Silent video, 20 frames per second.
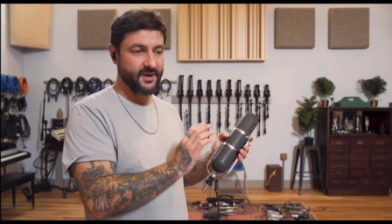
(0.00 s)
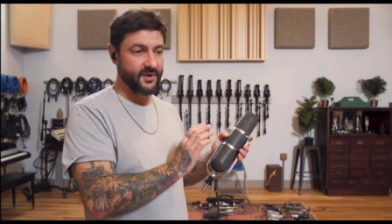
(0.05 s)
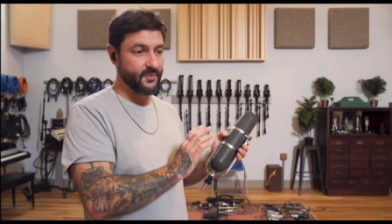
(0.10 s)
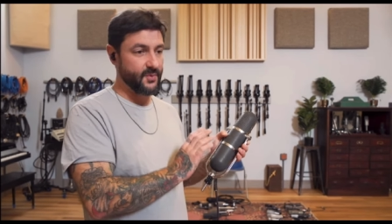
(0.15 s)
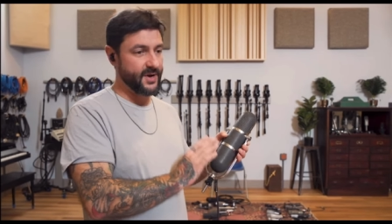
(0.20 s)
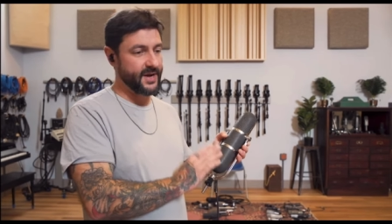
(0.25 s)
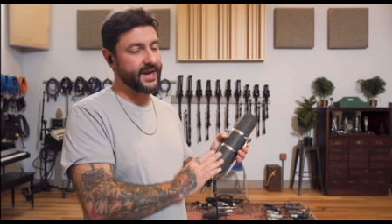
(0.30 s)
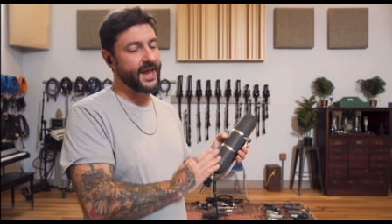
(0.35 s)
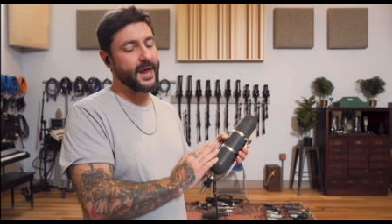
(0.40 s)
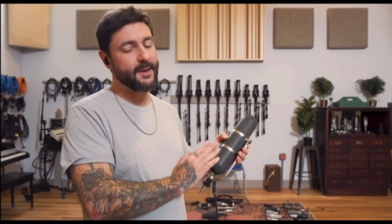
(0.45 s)

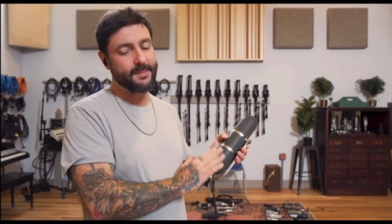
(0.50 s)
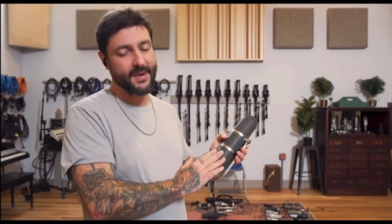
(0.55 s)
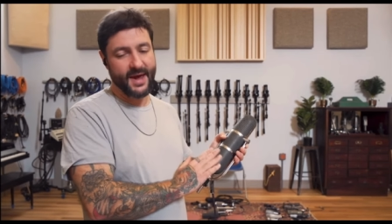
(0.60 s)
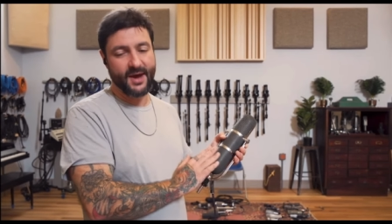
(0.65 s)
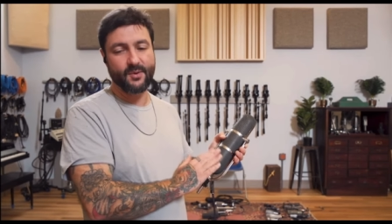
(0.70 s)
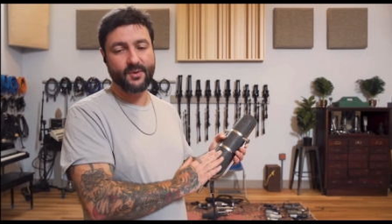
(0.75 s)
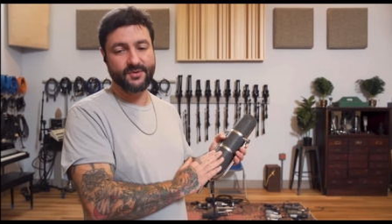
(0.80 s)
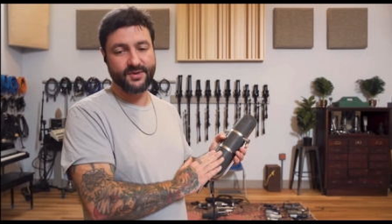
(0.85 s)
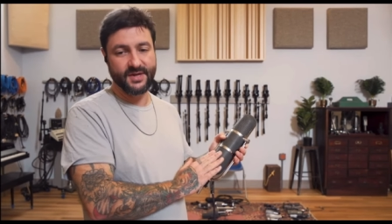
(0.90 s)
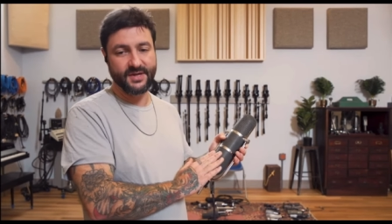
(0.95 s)
When it came
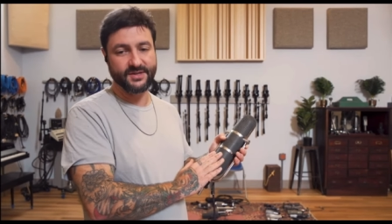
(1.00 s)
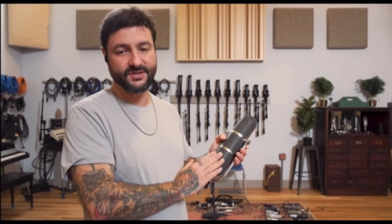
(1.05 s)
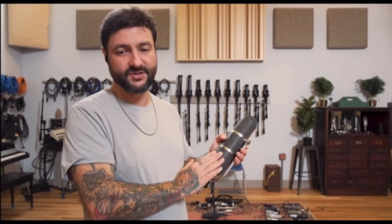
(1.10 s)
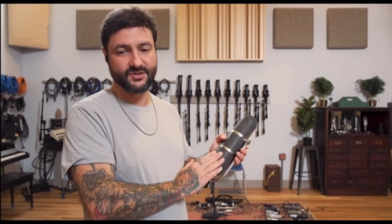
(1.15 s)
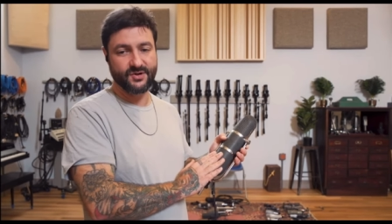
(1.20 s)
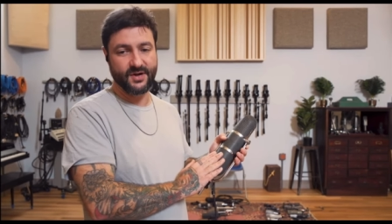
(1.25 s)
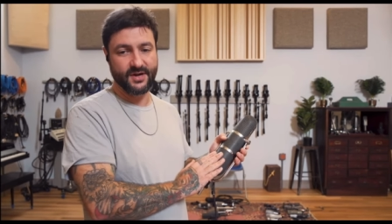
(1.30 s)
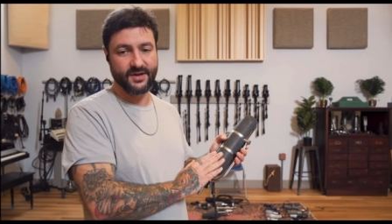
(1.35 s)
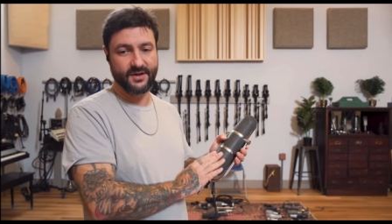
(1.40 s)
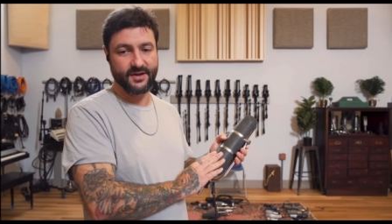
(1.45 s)
back with his
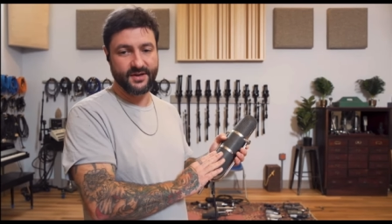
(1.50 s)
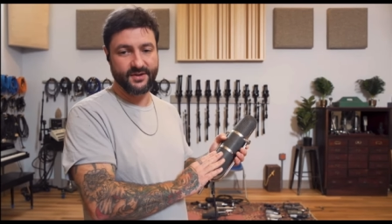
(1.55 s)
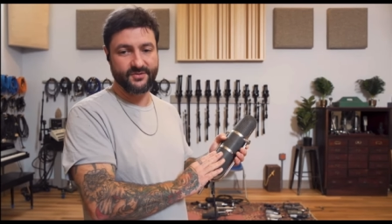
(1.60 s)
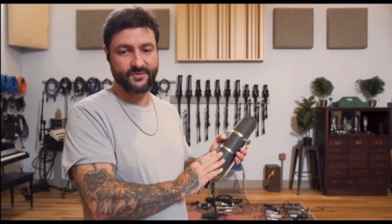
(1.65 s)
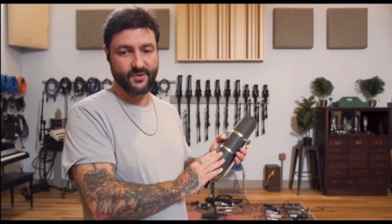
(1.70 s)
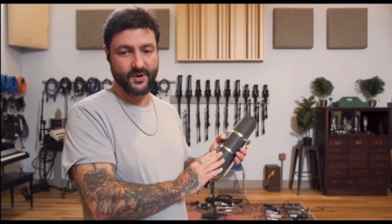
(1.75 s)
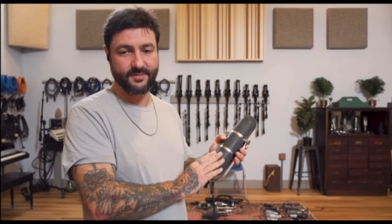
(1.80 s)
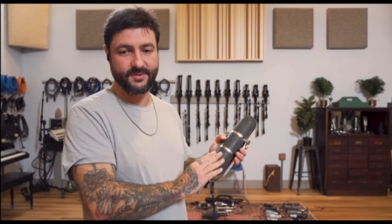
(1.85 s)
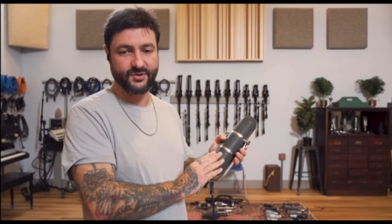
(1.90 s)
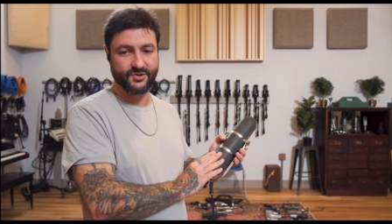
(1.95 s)
his
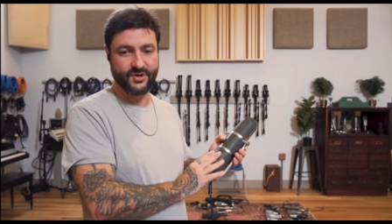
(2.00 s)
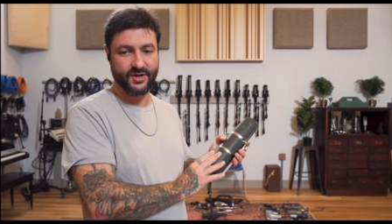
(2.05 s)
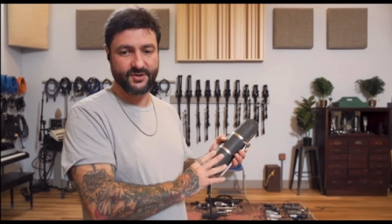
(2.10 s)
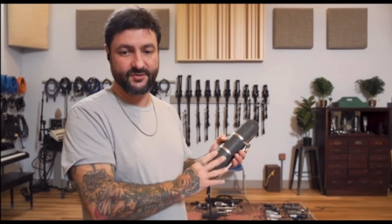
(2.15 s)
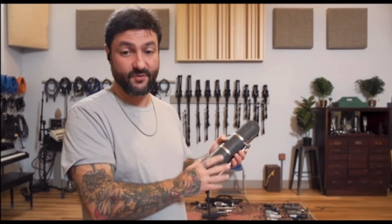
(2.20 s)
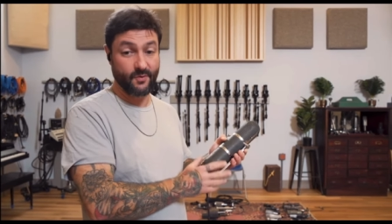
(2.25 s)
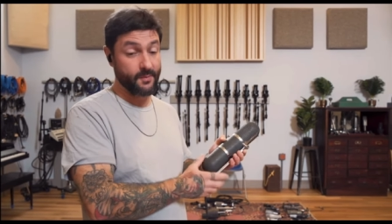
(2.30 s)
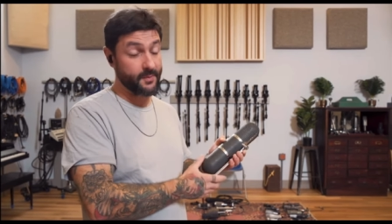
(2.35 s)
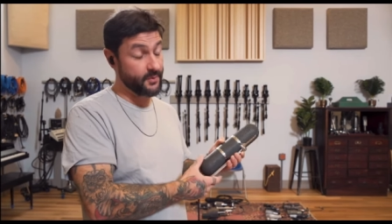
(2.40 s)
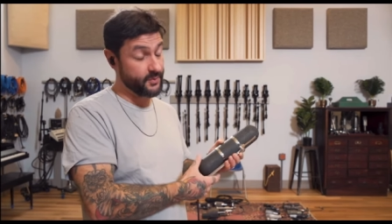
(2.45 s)
ribbon
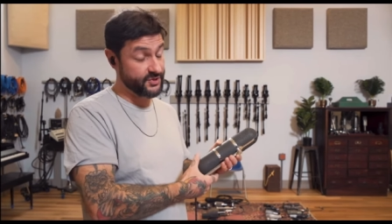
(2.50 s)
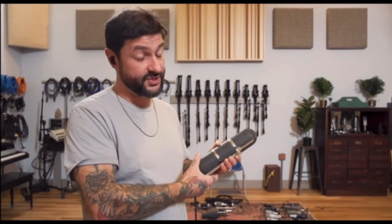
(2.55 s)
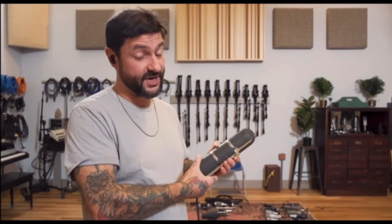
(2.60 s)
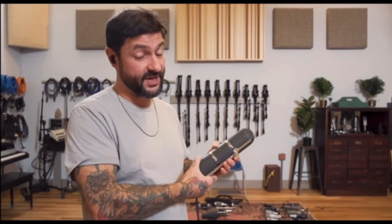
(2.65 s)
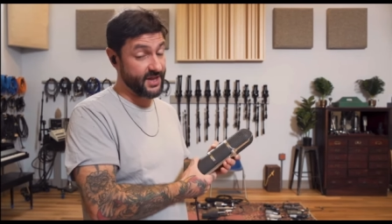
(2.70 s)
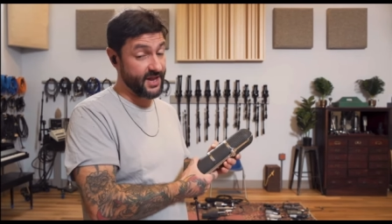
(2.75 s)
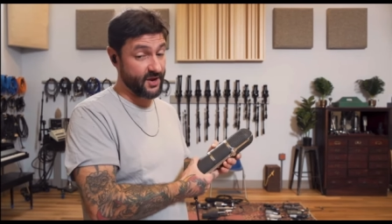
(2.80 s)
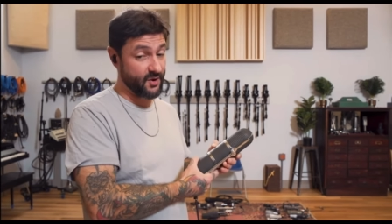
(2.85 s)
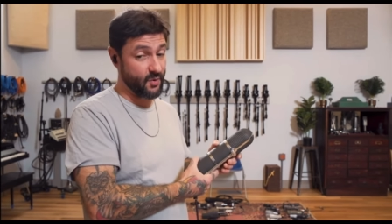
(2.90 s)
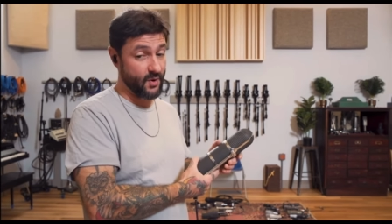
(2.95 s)
transformer, which I
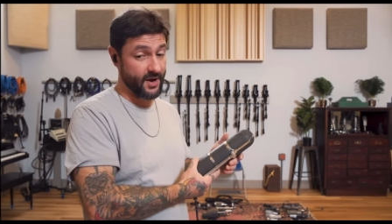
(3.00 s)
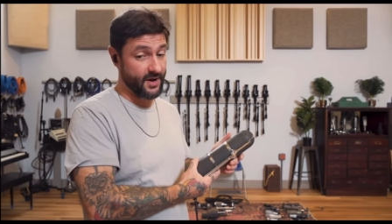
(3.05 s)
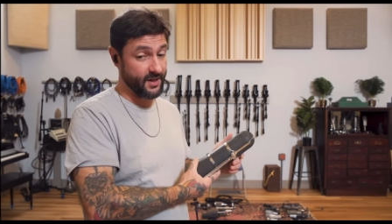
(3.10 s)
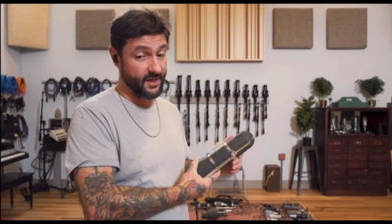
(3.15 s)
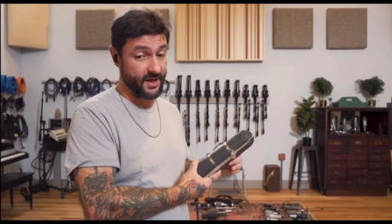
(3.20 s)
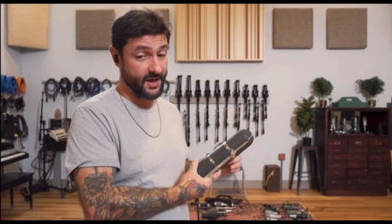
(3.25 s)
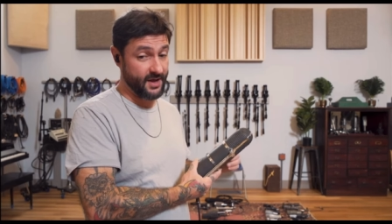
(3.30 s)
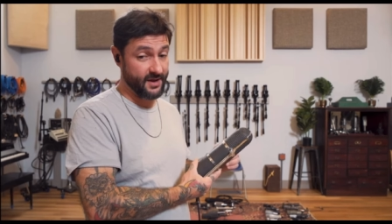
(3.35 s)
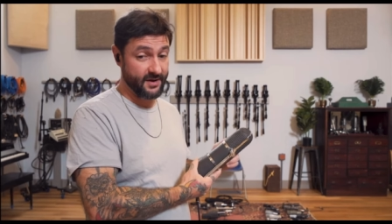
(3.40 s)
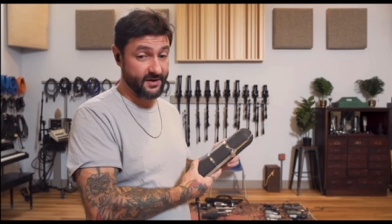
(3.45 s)
like quite a
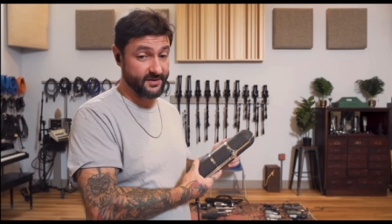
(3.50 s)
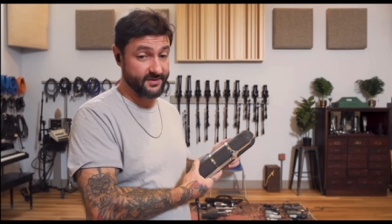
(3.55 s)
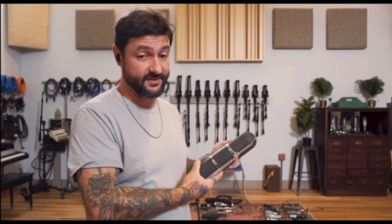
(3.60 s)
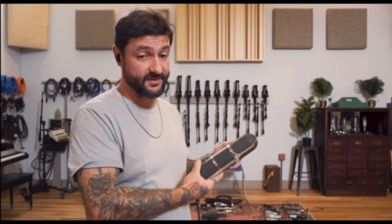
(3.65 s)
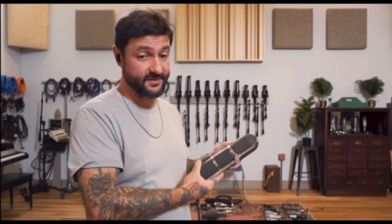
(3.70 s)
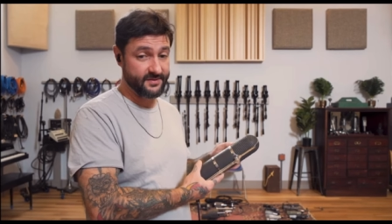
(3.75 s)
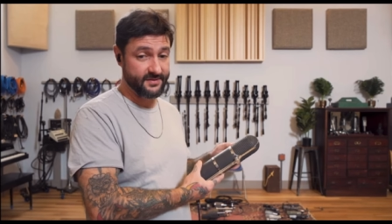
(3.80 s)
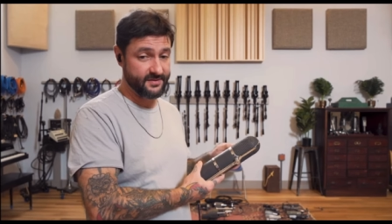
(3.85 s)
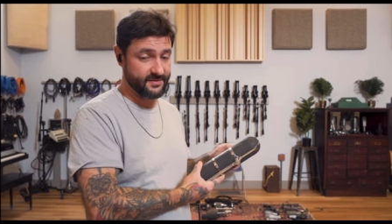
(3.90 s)
lot, it's